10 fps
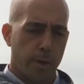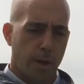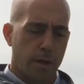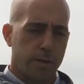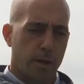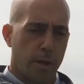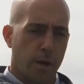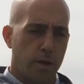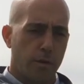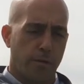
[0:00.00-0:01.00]
because
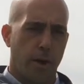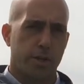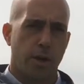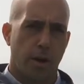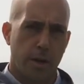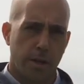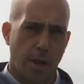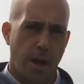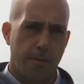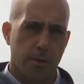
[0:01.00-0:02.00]
a new fresh start in the
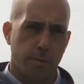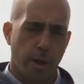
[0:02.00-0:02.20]
conference